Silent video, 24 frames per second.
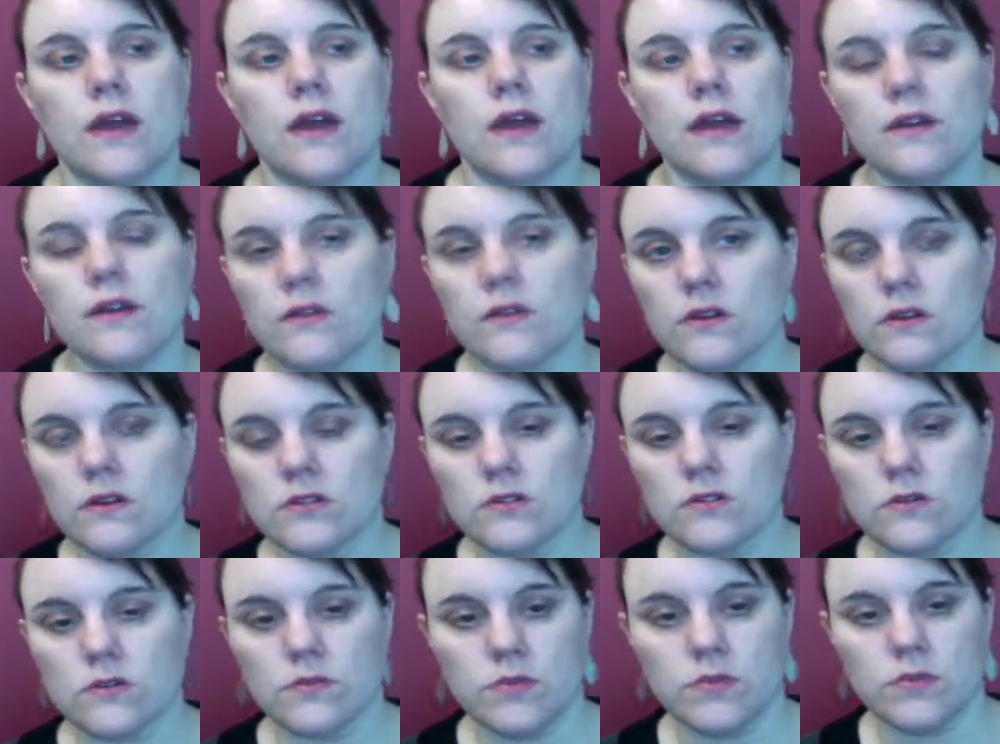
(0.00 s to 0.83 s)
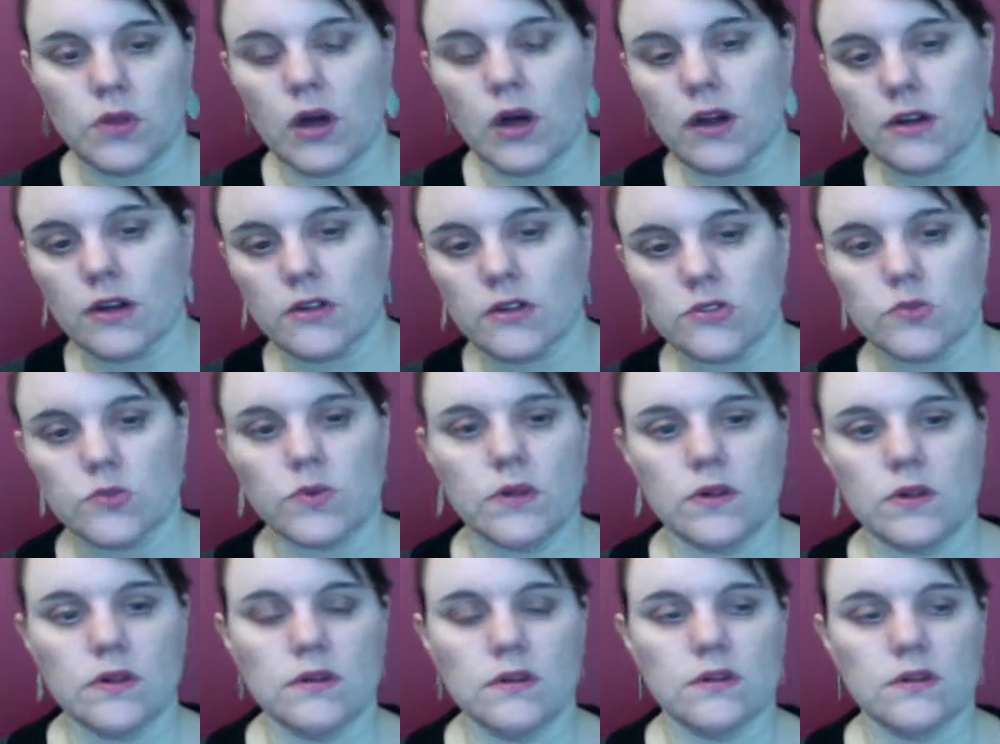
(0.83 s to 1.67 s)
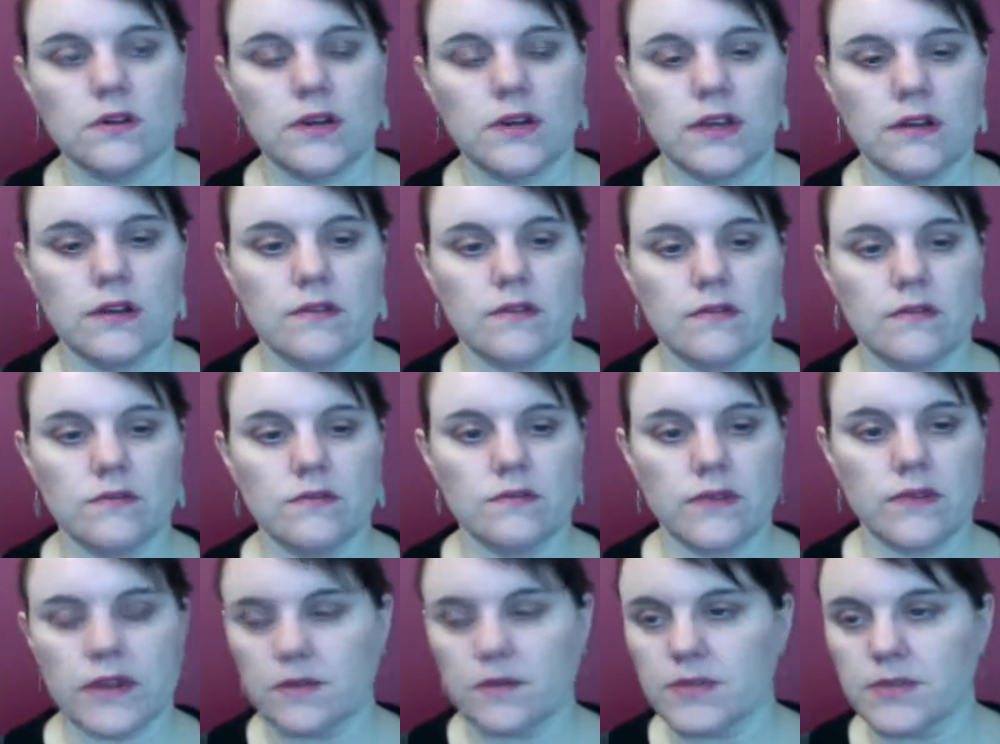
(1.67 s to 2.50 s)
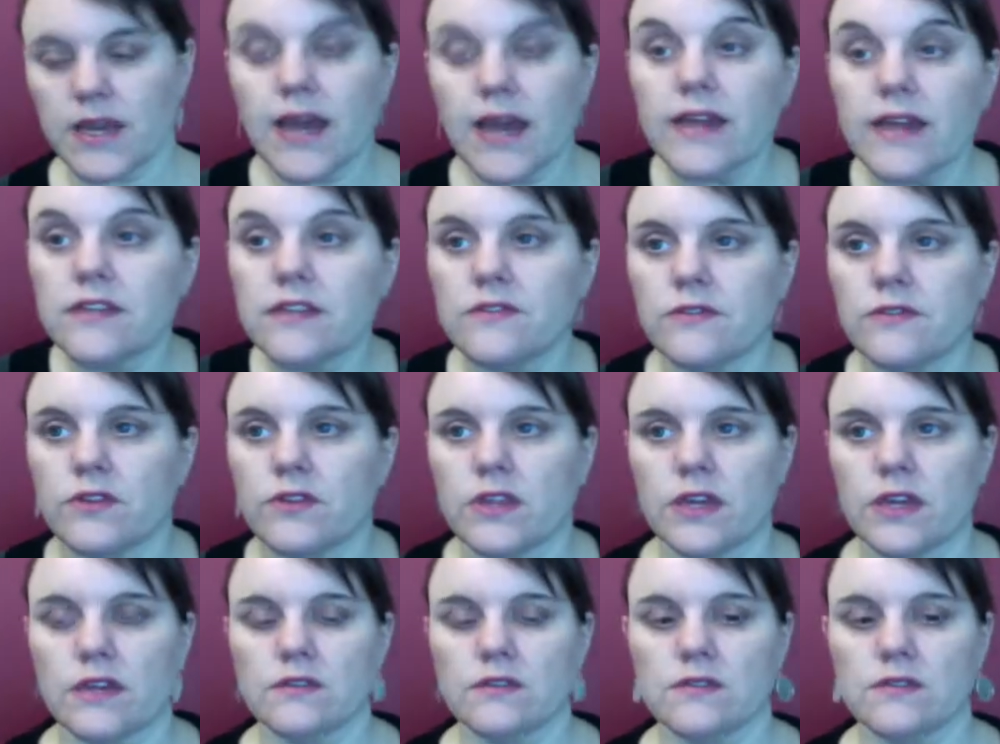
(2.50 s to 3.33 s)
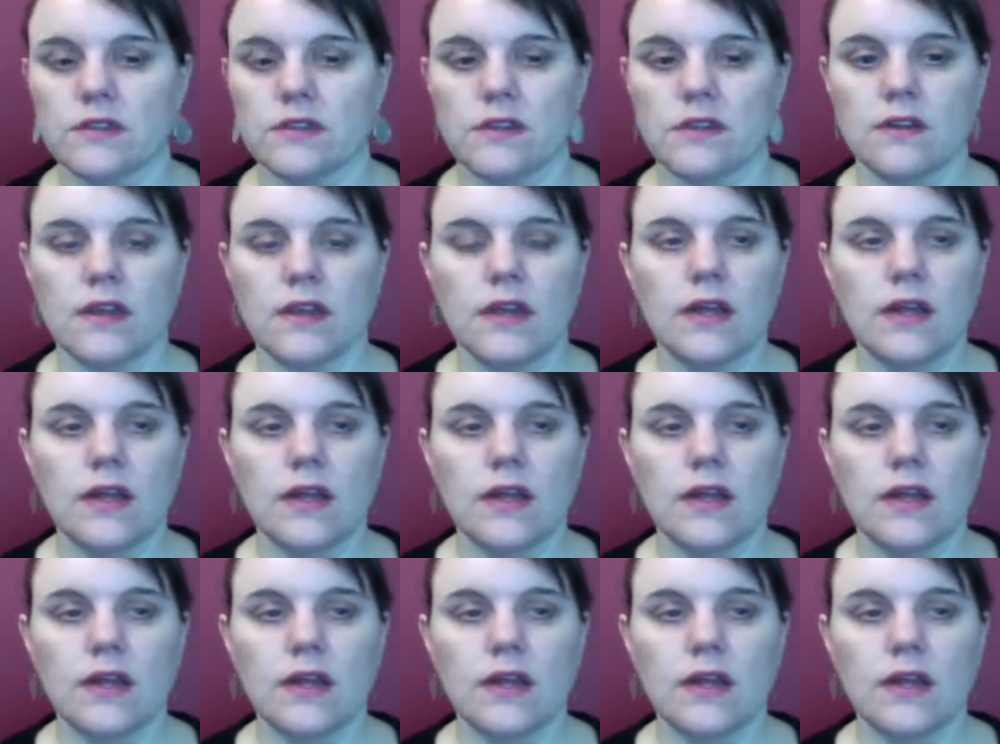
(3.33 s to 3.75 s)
editors or bloggers will create random tags for things, and